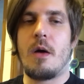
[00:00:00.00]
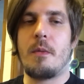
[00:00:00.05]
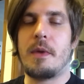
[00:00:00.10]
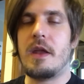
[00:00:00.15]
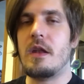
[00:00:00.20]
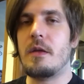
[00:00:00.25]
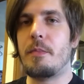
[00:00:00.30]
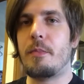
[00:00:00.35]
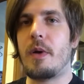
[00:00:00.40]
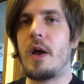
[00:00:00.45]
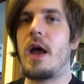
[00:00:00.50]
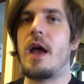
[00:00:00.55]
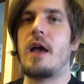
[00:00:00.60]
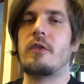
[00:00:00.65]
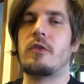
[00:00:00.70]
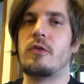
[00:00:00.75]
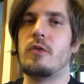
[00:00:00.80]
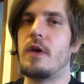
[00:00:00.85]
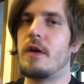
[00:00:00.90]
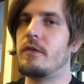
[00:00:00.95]
In the
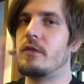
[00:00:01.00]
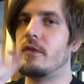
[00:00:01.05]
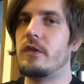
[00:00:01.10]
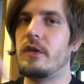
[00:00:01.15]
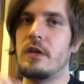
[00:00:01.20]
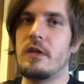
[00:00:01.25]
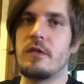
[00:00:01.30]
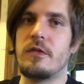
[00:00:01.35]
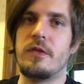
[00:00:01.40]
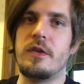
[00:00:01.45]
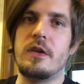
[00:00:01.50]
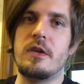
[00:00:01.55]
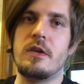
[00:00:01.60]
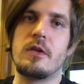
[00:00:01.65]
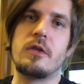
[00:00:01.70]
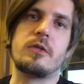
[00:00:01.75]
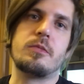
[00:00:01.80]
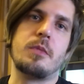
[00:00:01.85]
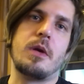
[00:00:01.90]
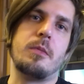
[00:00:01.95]
past, you have seen the
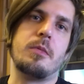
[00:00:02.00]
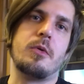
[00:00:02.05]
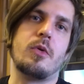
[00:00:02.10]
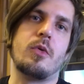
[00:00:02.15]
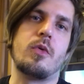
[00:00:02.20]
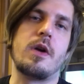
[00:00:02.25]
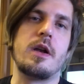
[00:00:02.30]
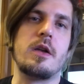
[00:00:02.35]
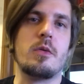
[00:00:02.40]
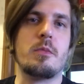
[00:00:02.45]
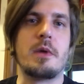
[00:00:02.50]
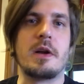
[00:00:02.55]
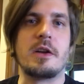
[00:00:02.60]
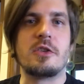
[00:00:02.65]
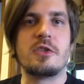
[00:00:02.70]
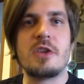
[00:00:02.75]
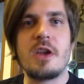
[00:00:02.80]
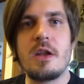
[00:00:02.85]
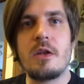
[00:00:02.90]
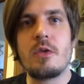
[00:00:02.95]
videos maybe already on my
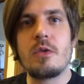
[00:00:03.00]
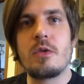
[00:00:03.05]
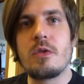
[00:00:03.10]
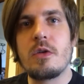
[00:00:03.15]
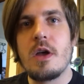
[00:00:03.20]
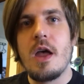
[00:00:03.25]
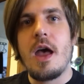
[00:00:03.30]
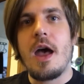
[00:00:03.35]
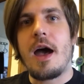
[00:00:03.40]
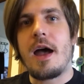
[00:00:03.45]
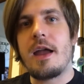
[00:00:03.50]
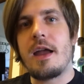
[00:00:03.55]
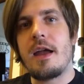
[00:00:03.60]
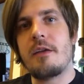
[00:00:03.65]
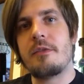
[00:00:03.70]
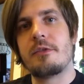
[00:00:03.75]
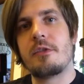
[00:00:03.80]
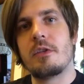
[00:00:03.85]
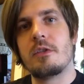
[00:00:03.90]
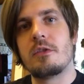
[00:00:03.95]
channel. I
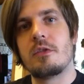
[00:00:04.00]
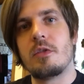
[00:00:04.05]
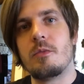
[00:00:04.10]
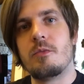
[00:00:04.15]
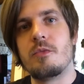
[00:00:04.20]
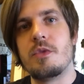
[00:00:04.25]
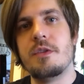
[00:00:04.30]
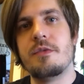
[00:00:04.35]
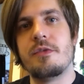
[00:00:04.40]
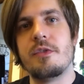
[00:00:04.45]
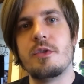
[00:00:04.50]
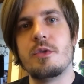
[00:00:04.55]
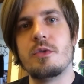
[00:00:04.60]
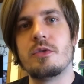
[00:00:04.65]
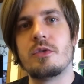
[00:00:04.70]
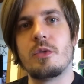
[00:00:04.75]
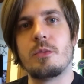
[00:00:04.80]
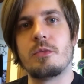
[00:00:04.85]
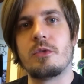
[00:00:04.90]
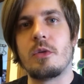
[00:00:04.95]
have done some
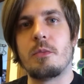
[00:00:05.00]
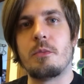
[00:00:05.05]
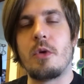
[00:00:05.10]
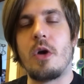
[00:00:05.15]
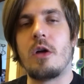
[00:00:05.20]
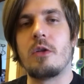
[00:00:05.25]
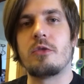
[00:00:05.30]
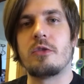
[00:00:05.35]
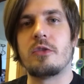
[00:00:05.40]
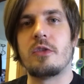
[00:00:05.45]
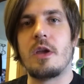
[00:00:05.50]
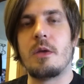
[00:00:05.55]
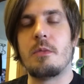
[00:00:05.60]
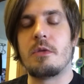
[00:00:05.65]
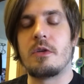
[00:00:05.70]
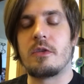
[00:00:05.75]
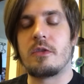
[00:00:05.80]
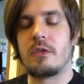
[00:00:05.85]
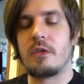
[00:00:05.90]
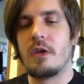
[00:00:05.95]
reviews on some
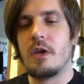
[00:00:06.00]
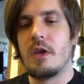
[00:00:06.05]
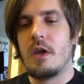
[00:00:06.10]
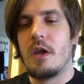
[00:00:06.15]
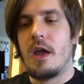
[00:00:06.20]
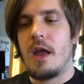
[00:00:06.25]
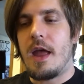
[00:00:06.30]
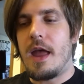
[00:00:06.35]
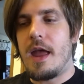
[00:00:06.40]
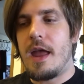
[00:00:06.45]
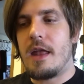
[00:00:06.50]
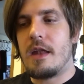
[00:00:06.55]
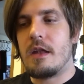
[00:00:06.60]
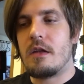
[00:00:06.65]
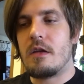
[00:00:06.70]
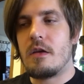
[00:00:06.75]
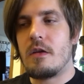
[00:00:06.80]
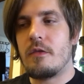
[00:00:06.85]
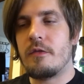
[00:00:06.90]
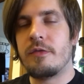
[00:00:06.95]
Ultrasabers,
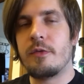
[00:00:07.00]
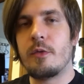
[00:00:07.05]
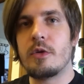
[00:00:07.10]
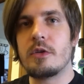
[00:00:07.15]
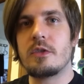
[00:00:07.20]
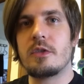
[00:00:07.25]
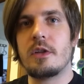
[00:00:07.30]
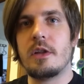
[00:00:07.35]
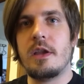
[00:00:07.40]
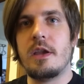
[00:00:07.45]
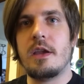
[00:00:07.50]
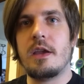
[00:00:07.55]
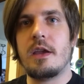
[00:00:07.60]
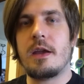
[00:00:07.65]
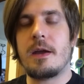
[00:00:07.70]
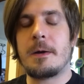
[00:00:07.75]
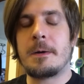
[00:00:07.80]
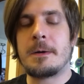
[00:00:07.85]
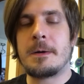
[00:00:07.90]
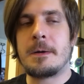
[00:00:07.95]
and
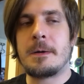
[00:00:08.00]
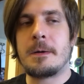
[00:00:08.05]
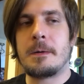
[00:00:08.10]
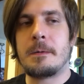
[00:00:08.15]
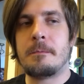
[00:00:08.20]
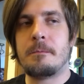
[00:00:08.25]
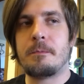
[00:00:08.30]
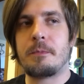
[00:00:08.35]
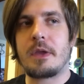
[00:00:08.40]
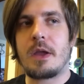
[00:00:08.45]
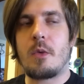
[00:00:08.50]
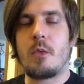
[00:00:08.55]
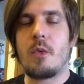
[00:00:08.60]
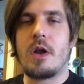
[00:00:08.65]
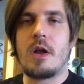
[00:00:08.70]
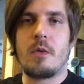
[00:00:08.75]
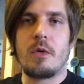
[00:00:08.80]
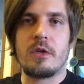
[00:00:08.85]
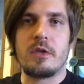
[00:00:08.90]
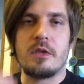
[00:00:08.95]
unfortunately,
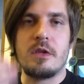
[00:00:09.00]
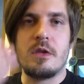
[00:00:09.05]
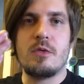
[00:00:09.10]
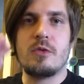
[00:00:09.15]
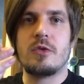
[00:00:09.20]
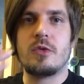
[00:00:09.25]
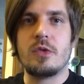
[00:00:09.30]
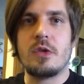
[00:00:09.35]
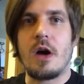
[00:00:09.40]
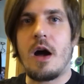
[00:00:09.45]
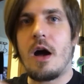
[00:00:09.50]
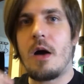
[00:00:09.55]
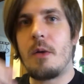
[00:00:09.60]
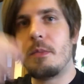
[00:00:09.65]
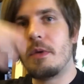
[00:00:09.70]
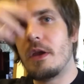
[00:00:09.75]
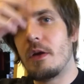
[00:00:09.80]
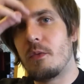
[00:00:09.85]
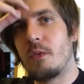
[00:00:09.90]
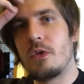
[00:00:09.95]
when I was new to the
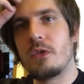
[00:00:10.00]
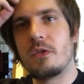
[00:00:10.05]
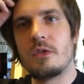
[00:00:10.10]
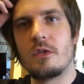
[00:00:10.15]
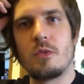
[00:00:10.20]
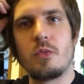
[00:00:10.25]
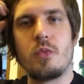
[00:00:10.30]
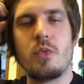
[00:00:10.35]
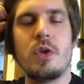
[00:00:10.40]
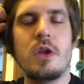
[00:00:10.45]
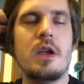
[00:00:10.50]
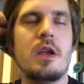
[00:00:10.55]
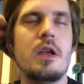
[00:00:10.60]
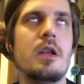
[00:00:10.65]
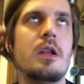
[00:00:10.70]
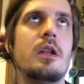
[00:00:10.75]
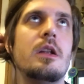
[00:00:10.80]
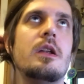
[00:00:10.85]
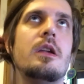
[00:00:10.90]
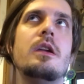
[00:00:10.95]
hobby, I wasn't
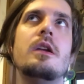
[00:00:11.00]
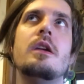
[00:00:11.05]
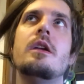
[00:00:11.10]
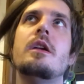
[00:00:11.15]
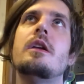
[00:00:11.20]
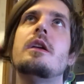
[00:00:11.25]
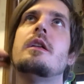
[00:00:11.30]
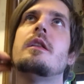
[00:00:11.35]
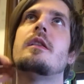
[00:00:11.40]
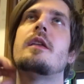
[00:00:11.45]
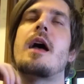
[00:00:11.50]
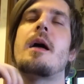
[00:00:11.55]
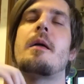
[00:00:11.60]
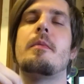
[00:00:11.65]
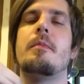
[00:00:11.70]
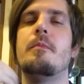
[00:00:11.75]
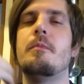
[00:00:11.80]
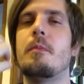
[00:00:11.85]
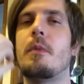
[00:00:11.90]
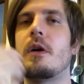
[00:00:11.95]
really
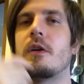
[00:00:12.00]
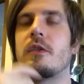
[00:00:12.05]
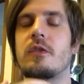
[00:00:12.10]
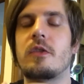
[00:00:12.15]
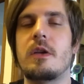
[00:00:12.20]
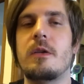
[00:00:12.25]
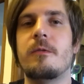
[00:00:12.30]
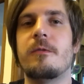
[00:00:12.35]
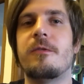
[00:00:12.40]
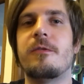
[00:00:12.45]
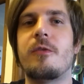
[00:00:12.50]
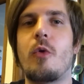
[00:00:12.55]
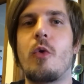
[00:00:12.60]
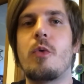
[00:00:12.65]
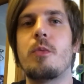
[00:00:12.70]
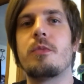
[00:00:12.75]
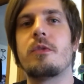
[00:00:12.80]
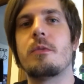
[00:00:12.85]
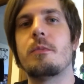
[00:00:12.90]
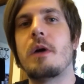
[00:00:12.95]
that much
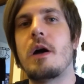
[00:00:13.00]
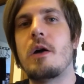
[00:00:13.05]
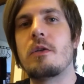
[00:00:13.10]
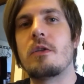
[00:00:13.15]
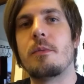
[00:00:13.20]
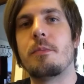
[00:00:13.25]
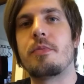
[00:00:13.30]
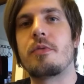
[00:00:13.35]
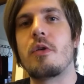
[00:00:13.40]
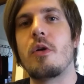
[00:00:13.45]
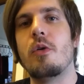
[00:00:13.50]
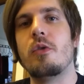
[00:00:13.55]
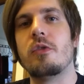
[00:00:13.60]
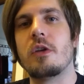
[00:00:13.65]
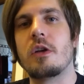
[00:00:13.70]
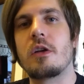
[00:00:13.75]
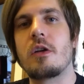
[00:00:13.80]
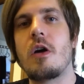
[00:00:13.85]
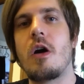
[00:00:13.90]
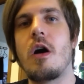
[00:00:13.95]
informed about the pros
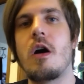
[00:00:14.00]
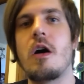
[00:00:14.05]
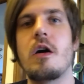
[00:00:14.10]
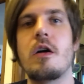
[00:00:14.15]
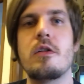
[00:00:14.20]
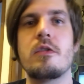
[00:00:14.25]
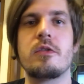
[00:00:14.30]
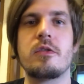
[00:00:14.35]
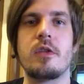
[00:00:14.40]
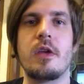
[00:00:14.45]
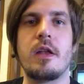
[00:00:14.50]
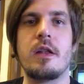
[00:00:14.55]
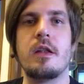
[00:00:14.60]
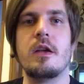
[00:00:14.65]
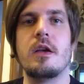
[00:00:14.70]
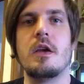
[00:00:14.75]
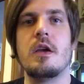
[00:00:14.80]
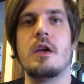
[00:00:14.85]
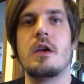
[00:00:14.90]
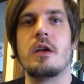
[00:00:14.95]
and cons and
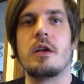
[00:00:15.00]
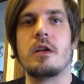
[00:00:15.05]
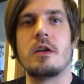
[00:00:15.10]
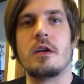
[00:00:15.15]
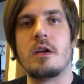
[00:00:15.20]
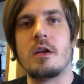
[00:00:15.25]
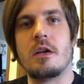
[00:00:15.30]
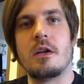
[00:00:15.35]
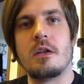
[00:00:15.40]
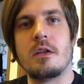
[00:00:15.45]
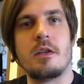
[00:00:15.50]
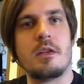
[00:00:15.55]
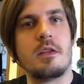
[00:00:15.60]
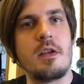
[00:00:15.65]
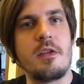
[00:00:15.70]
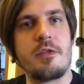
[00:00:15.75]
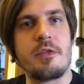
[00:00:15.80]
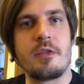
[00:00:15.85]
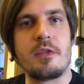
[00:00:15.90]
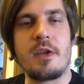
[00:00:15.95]
the
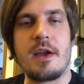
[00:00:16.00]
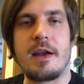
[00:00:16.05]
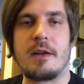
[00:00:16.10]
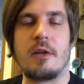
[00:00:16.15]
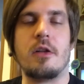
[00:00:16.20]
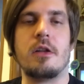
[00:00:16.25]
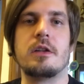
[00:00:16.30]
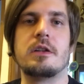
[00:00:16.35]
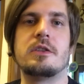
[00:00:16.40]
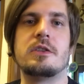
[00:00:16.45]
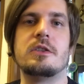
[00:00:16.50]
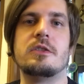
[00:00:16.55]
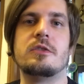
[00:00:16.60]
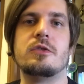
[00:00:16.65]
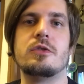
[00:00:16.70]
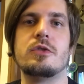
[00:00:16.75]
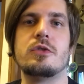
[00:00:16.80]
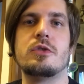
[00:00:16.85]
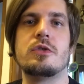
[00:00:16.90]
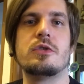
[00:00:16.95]
different technologies
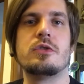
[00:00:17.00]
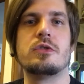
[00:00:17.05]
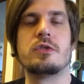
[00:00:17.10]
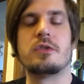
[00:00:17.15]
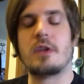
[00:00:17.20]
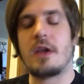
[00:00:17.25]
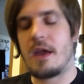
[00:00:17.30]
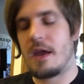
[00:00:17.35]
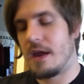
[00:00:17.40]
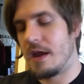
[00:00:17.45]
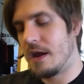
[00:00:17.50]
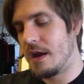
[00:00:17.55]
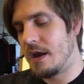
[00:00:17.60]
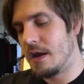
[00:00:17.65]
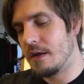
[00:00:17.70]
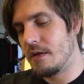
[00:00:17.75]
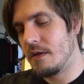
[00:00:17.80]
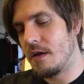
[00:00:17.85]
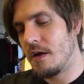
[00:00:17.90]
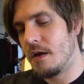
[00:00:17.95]
used,
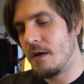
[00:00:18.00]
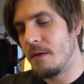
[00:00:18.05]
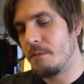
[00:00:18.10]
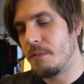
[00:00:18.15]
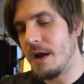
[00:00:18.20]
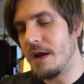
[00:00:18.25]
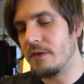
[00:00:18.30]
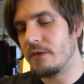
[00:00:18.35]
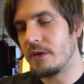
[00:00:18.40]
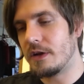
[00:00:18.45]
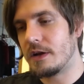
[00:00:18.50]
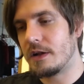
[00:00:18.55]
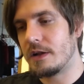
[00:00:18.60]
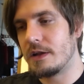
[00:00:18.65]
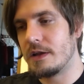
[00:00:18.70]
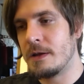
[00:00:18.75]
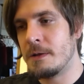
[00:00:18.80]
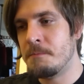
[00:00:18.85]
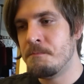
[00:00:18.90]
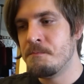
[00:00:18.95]
and
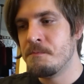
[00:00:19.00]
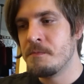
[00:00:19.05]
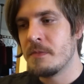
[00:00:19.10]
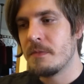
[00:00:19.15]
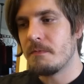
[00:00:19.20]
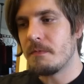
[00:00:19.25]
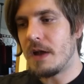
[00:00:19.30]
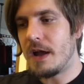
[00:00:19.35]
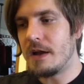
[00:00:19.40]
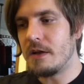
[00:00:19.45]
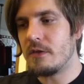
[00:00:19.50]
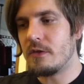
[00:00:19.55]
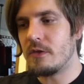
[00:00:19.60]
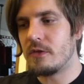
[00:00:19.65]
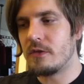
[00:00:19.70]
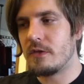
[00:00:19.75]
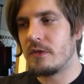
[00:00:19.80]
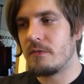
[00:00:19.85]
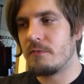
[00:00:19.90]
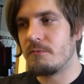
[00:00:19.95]
basically I
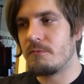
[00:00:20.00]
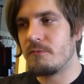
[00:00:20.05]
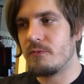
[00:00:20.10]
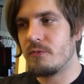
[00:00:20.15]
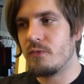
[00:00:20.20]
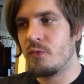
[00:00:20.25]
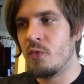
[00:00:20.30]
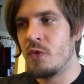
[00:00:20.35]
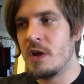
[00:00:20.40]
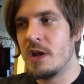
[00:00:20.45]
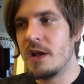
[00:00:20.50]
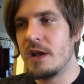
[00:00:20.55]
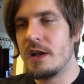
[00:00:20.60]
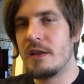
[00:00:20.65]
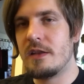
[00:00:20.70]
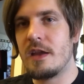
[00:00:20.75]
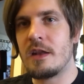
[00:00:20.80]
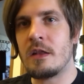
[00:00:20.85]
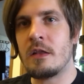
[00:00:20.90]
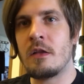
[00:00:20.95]
just really
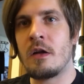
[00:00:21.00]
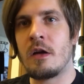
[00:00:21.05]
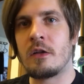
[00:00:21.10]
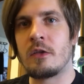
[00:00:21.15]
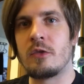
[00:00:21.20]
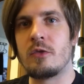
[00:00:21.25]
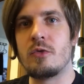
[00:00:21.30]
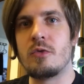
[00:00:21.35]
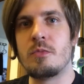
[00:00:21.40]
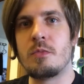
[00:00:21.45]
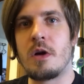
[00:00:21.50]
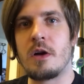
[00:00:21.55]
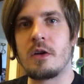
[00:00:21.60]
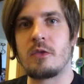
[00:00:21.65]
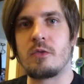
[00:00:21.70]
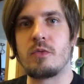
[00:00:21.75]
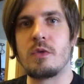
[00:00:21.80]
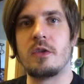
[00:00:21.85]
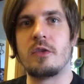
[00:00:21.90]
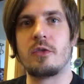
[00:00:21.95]
did not do
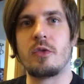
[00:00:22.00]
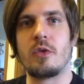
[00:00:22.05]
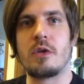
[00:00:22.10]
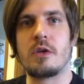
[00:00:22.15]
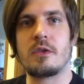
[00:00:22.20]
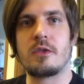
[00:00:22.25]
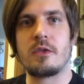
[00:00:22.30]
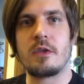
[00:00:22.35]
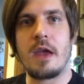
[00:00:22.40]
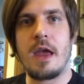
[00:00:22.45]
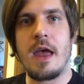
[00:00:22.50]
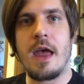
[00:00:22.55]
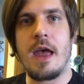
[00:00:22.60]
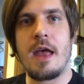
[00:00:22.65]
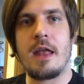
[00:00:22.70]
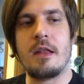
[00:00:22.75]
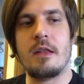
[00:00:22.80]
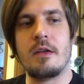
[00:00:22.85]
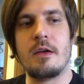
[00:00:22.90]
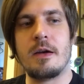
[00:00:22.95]
much research.
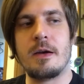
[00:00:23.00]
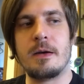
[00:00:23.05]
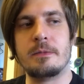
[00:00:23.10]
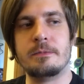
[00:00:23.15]
And